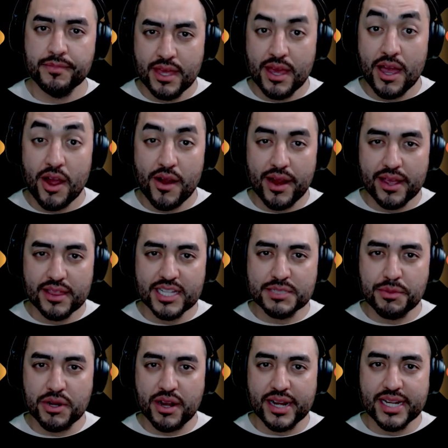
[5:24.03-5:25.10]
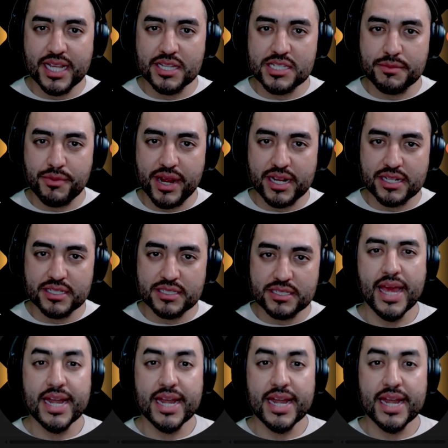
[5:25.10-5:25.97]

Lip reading: All right, let's put our idea into practice.